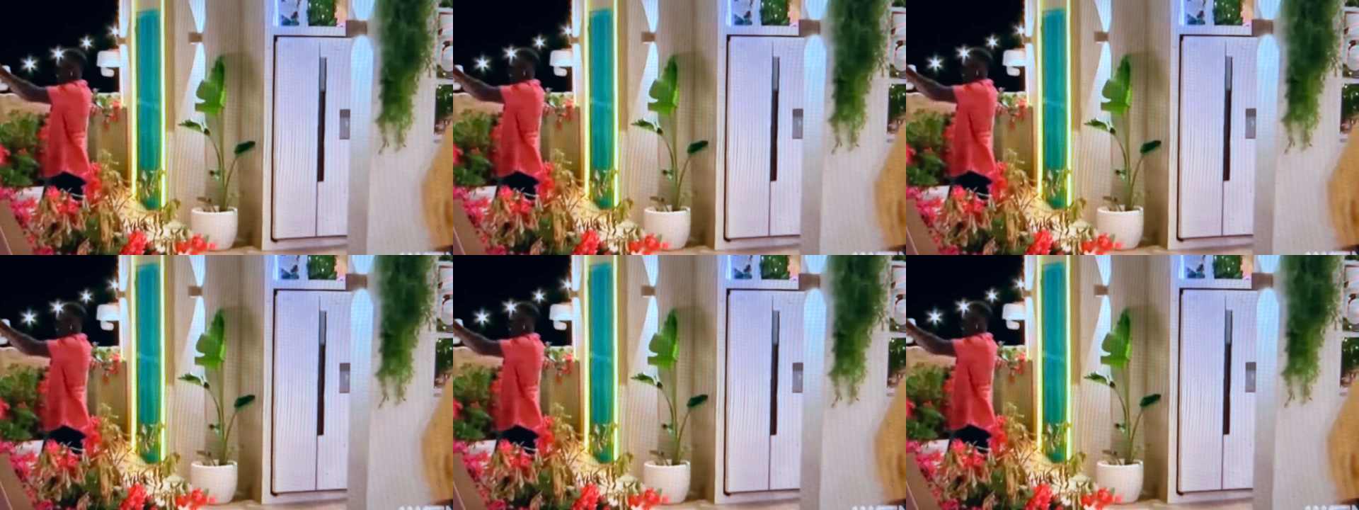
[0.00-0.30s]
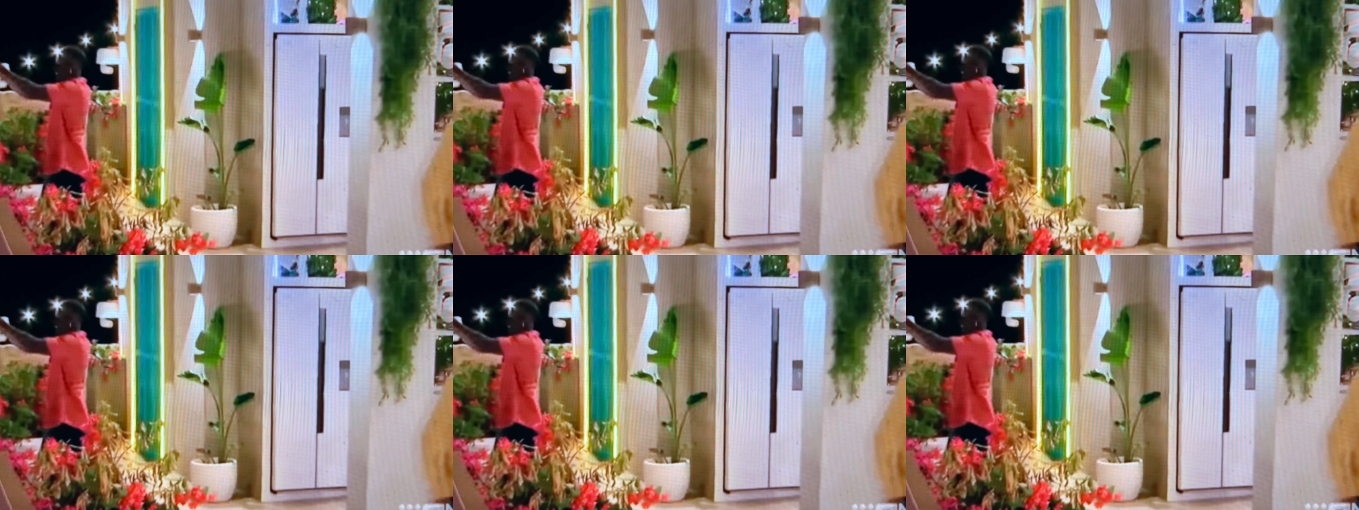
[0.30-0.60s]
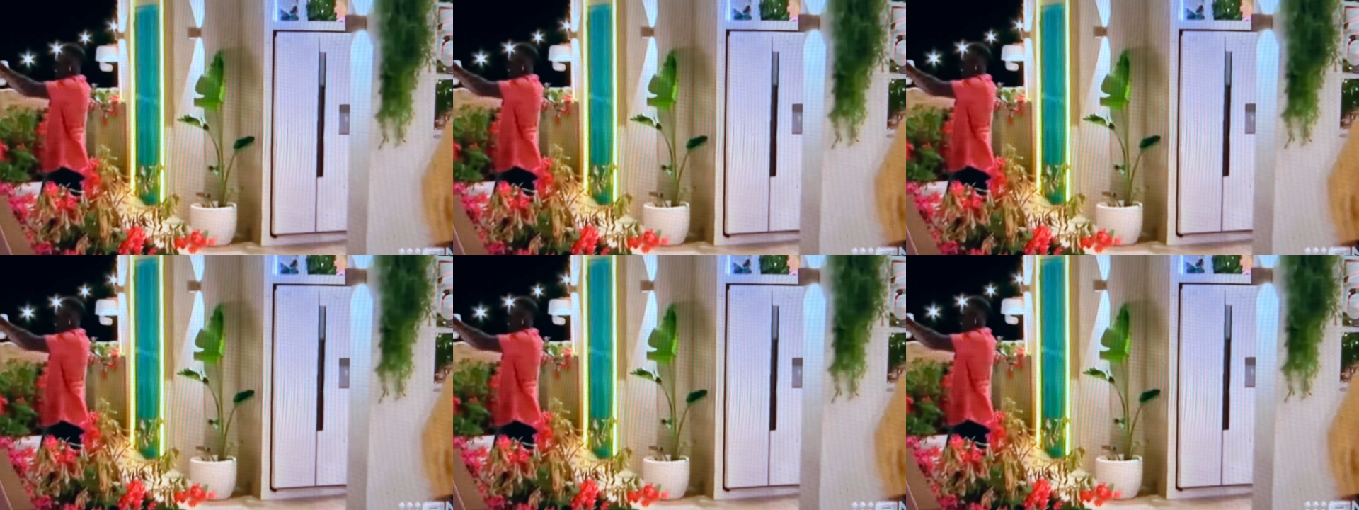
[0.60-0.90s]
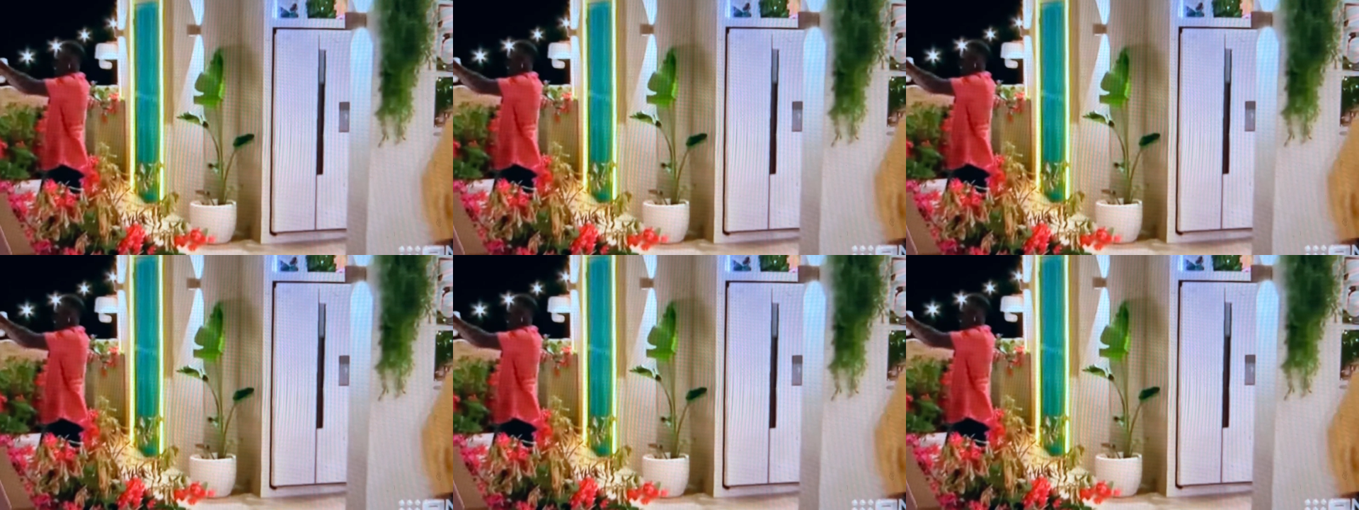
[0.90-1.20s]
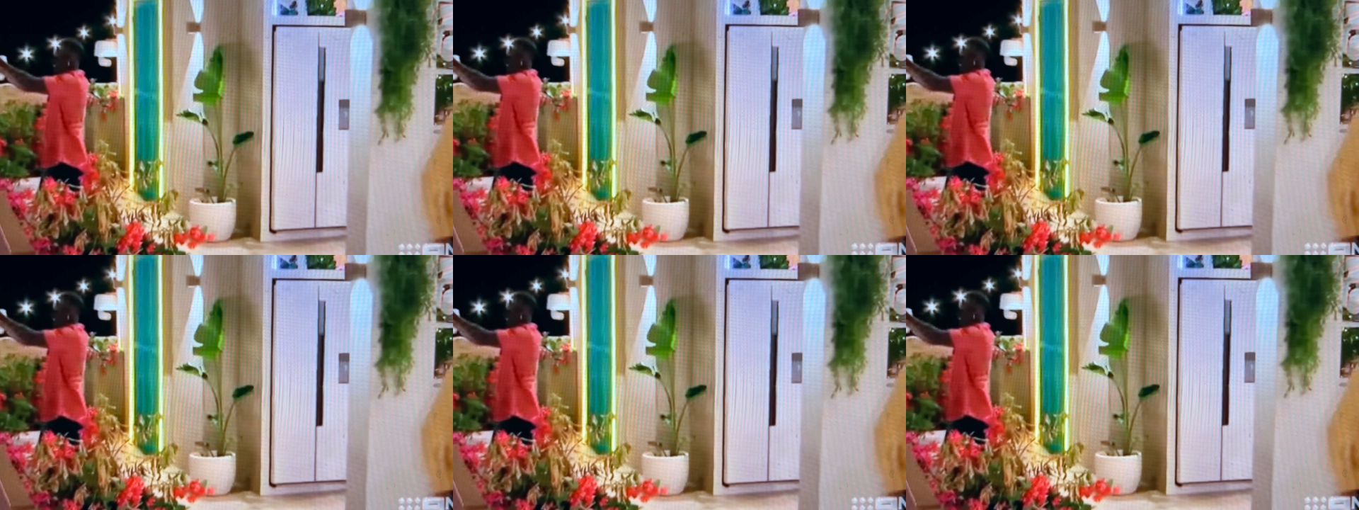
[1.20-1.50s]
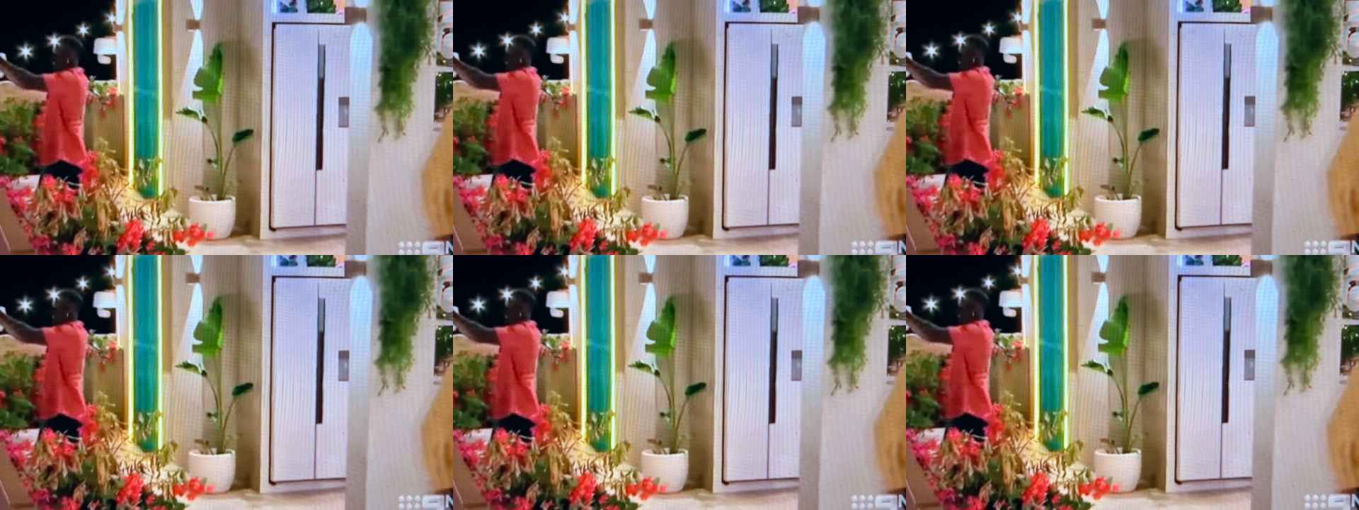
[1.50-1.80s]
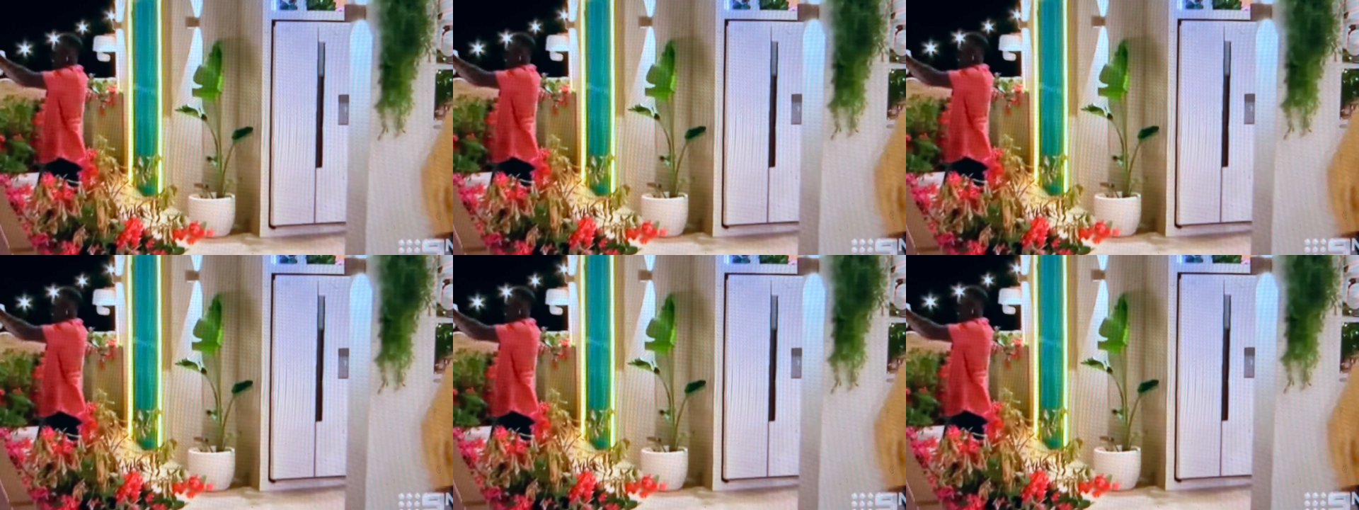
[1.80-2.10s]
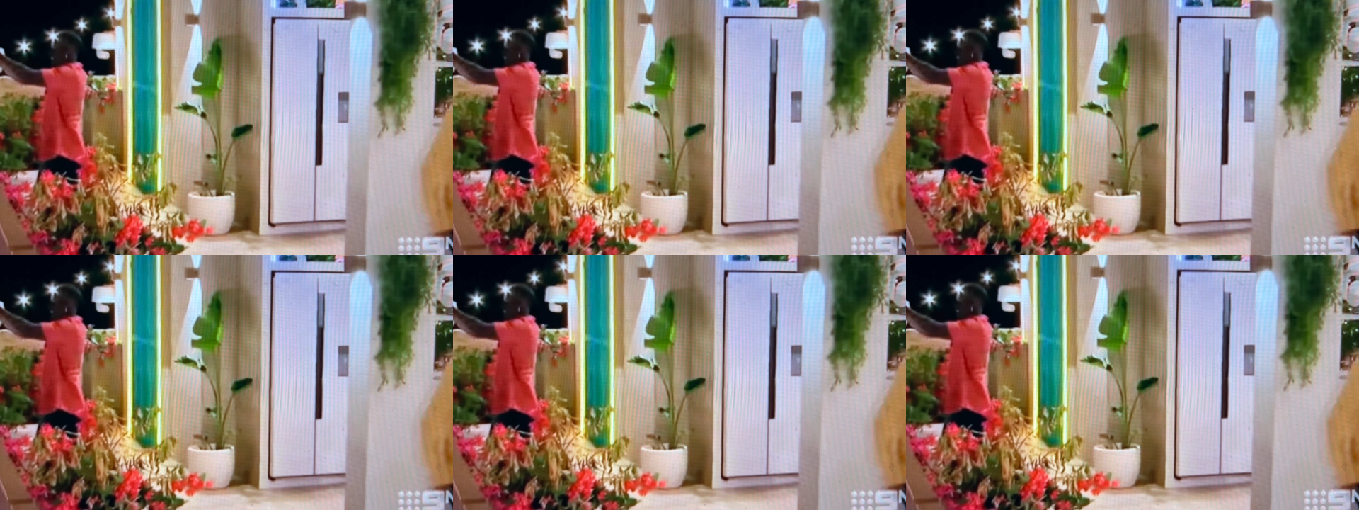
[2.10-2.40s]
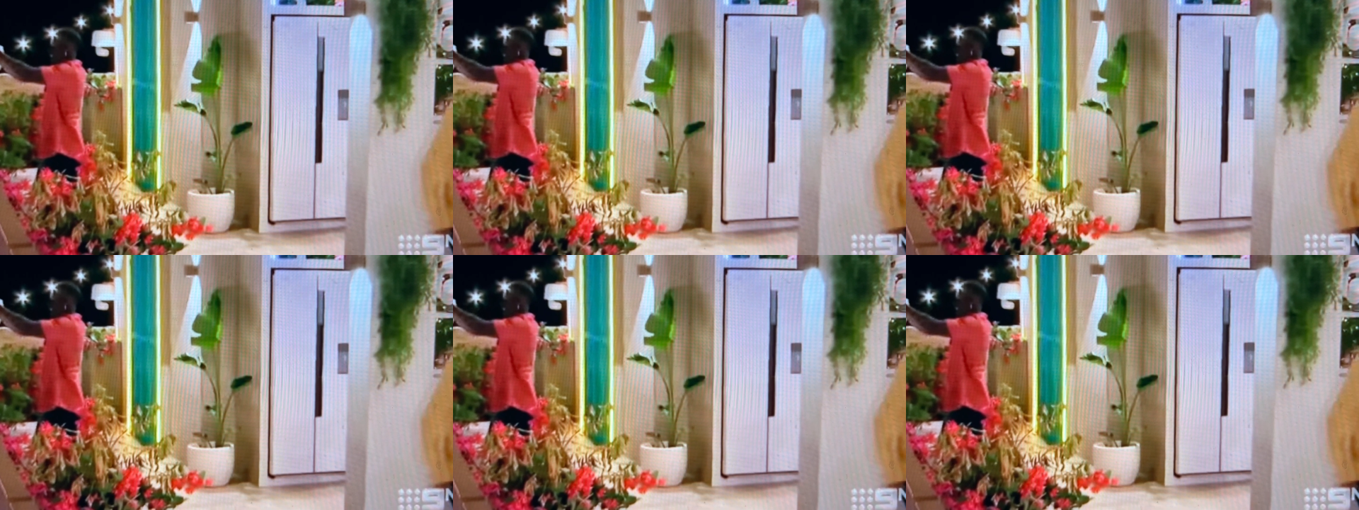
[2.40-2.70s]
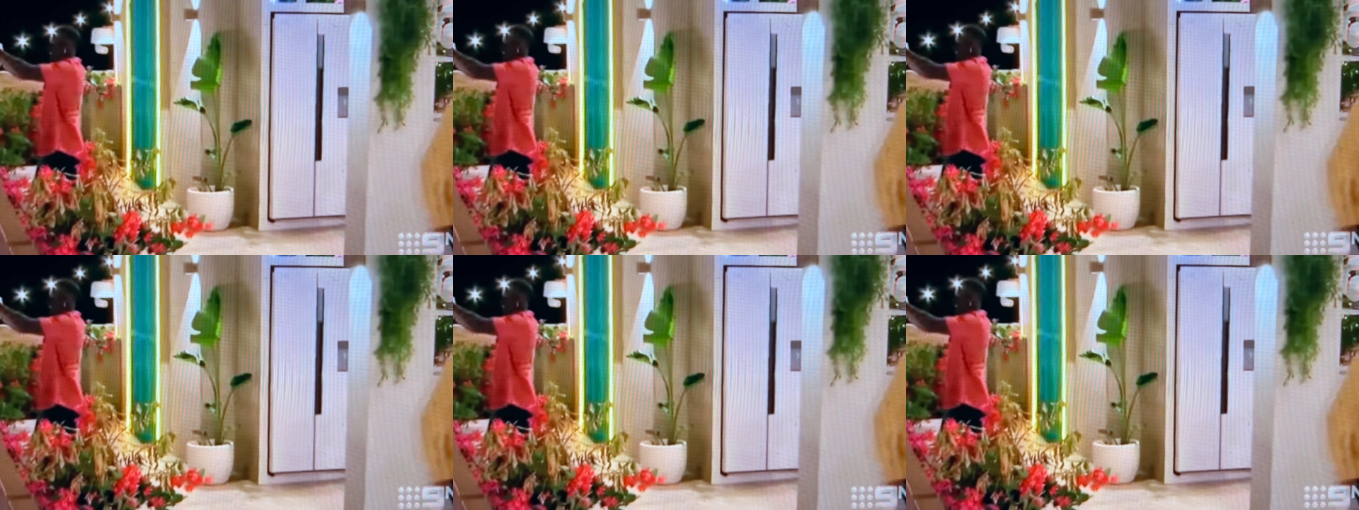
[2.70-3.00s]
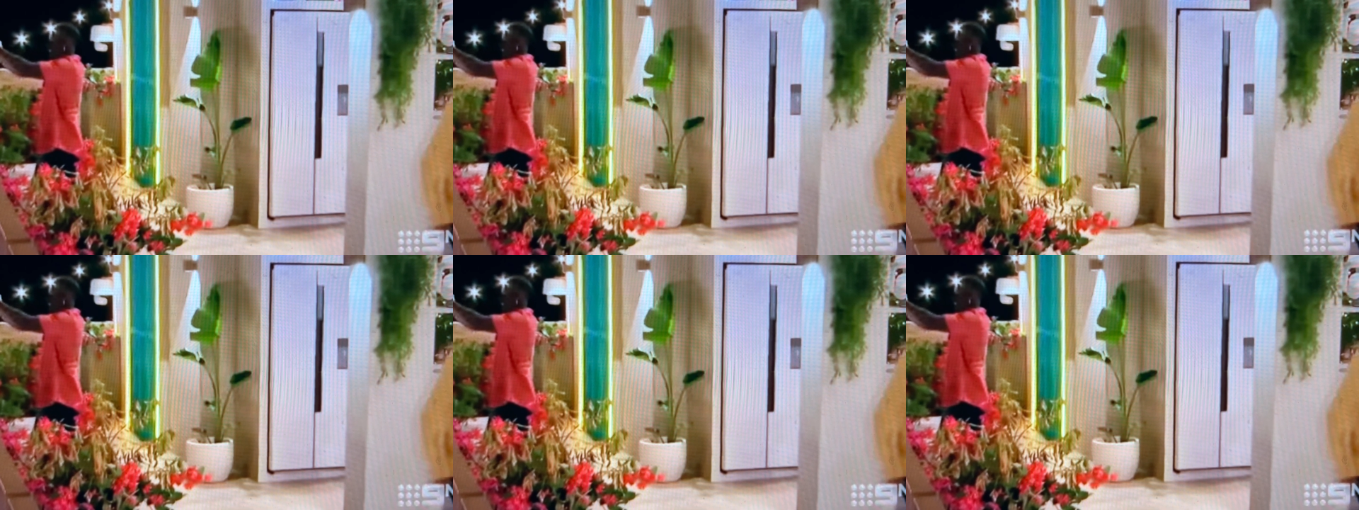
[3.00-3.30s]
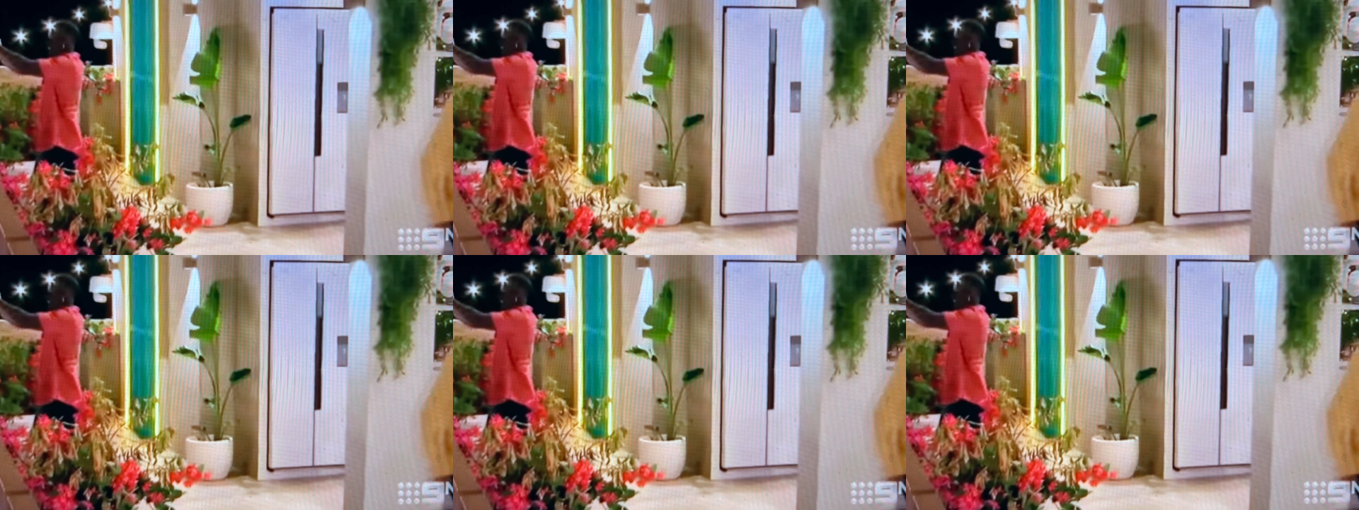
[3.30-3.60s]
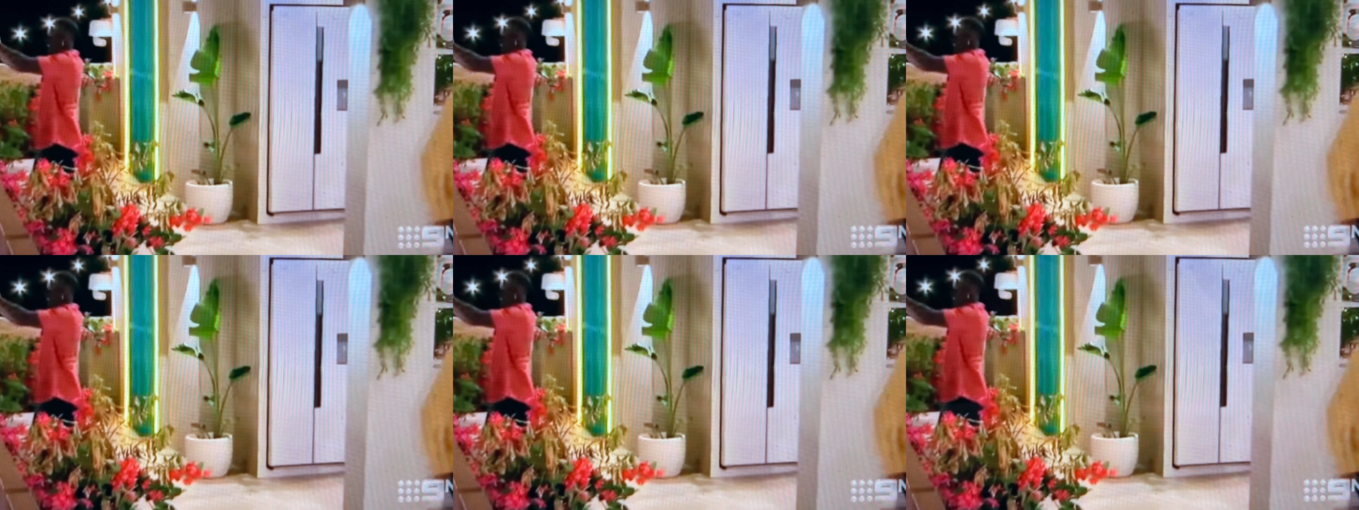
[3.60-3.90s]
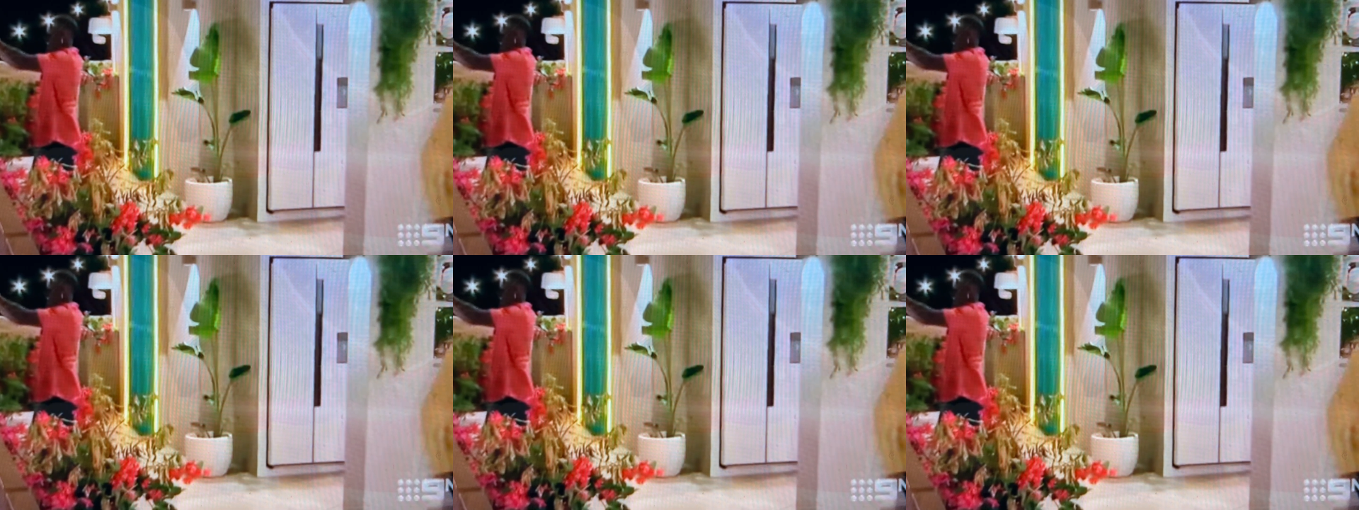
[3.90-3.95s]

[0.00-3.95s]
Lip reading: [unreadable: no face in view]